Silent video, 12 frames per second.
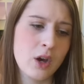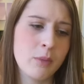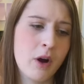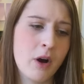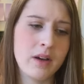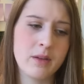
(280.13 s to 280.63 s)

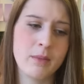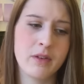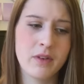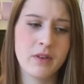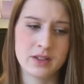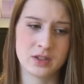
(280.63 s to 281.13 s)
part in my
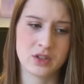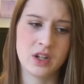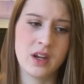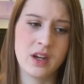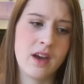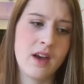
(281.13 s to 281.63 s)
first
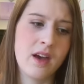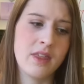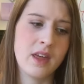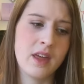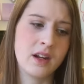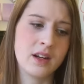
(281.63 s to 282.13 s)
year
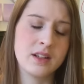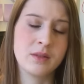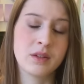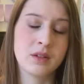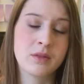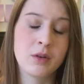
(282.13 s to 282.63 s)
and then I
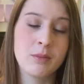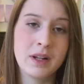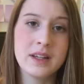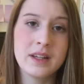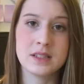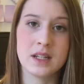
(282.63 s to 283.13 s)

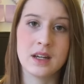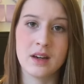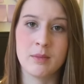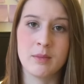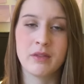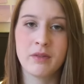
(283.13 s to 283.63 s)
completed it
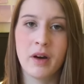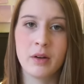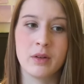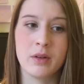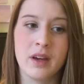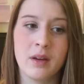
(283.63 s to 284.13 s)
in my
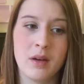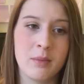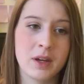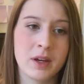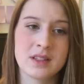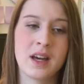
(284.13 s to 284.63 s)
final year, and
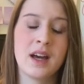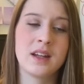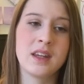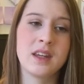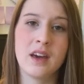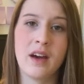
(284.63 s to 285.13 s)
because I had
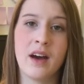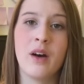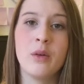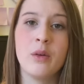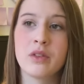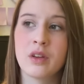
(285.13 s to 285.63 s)
a year
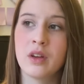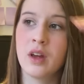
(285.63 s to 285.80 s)
out,